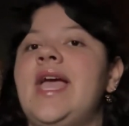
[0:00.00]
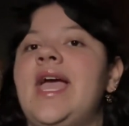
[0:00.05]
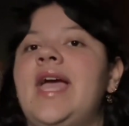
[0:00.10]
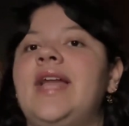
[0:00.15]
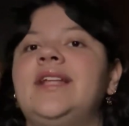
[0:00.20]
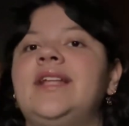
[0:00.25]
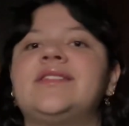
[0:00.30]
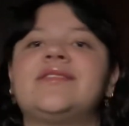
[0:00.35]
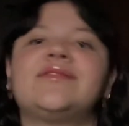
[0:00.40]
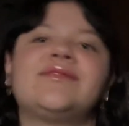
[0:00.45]

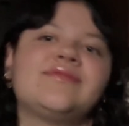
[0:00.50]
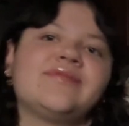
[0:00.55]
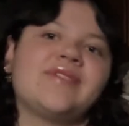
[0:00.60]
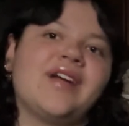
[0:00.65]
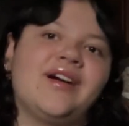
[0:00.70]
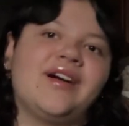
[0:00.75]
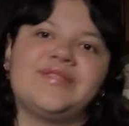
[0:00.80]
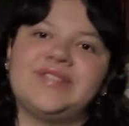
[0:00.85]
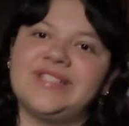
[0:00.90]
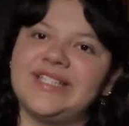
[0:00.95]
And it's
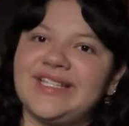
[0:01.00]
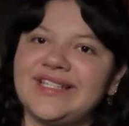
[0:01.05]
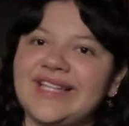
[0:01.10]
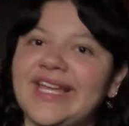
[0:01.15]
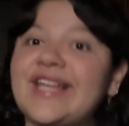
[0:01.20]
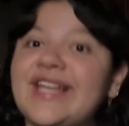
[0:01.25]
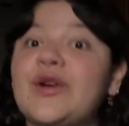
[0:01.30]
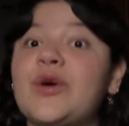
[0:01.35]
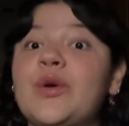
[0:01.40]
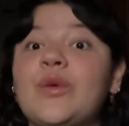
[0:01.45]
not
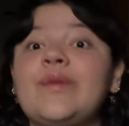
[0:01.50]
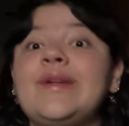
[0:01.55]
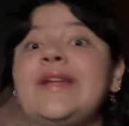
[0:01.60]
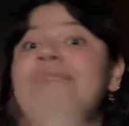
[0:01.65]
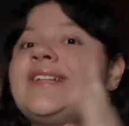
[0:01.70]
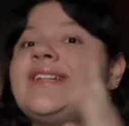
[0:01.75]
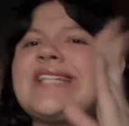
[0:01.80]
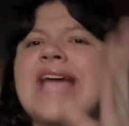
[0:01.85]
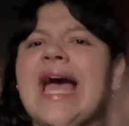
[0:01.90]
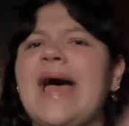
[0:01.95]
really,
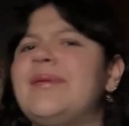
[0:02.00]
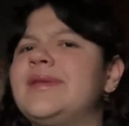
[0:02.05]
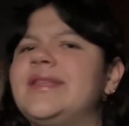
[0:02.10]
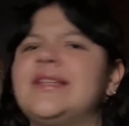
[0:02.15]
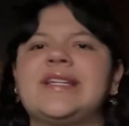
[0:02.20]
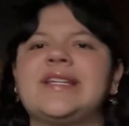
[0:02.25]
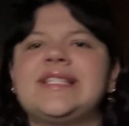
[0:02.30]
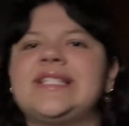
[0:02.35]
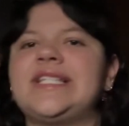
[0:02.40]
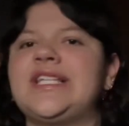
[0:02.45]
even
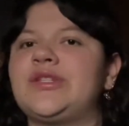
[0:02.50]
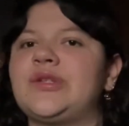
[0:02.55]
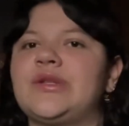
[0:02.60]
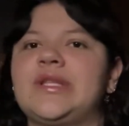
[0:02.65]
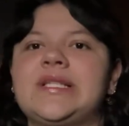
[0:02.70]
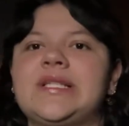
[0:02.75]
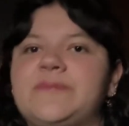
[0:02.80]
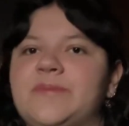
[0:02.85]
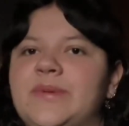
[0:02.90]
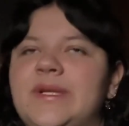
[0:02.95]
Tabitha can see through
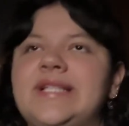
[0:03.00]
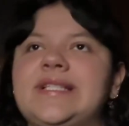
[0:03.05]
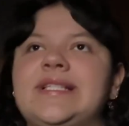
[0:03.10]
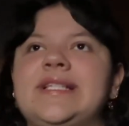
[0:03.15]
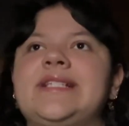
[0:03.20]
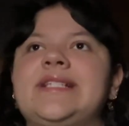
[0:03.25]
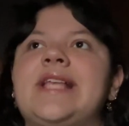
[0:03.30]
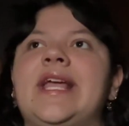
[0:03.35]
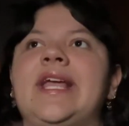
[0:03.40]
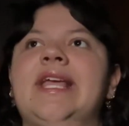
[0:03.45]
this priest,
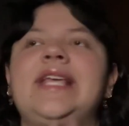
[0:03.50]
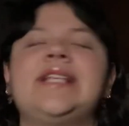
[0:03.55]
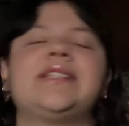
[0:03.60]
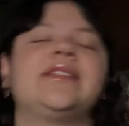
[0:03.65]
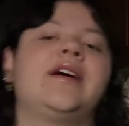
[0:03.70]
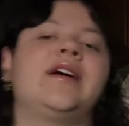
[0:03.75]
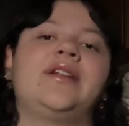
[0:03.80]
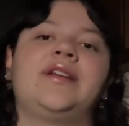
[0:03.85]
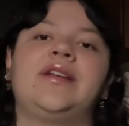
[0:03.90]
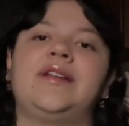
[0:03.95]
and he's
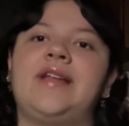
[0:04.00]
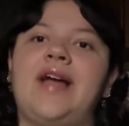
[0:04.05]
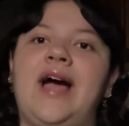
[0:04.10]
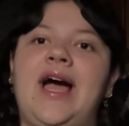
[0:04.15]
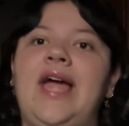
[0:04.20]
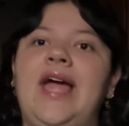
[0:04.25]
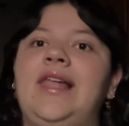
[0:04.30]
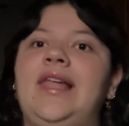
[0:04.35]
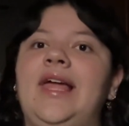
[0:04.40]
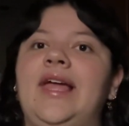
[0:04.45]
not a good
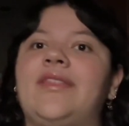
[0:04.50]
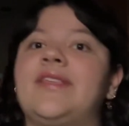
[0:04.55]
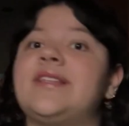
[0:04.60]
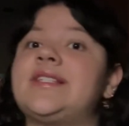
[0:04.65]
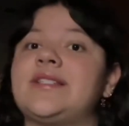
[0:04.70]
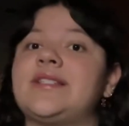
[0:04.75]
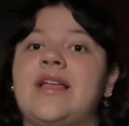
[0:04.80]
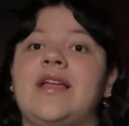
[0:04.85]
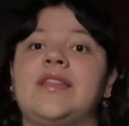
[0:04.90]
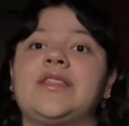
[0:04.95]
guy, this
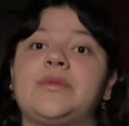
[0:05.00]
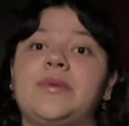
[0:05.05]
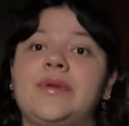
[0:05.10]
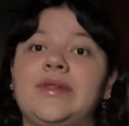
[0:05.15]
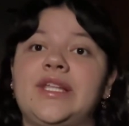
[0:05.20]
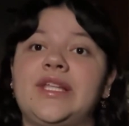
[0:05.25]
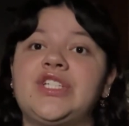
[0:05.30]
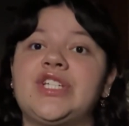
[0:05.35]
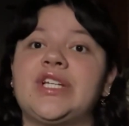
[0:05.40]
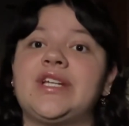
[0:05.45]
is not the
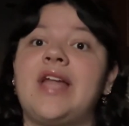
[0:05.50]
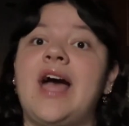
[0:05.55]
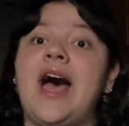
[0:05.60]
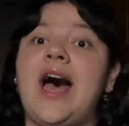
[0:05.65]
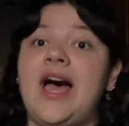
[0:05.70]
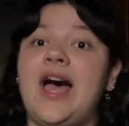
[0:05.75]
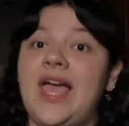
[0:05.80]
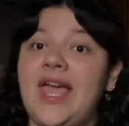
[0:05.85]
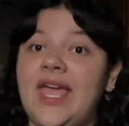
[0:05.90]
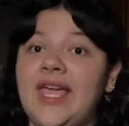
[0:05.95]
religion
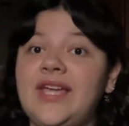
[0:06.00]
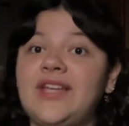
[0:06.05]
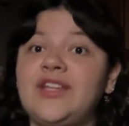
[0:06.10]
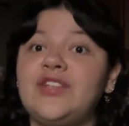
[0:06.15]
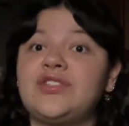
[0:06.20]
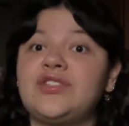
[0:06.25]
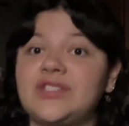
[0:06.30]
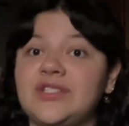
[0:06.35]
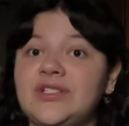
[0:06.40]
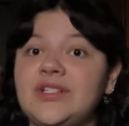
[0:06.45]
I
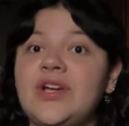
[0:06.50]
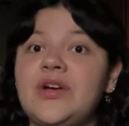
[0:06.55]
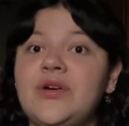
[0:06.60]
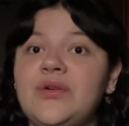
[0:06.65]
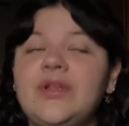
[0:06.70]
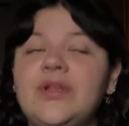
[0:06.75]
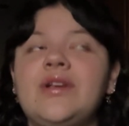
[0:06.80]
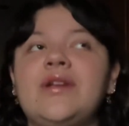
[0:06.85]
used to know,